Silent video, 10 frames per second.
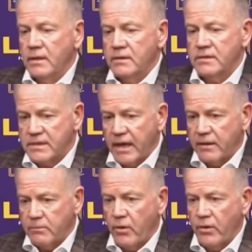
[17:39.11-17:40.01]
The
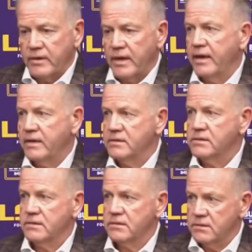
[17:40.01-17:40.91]
second part of that
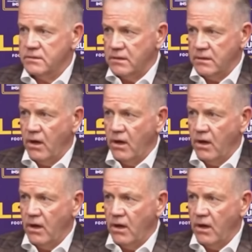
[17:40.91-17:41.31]
is the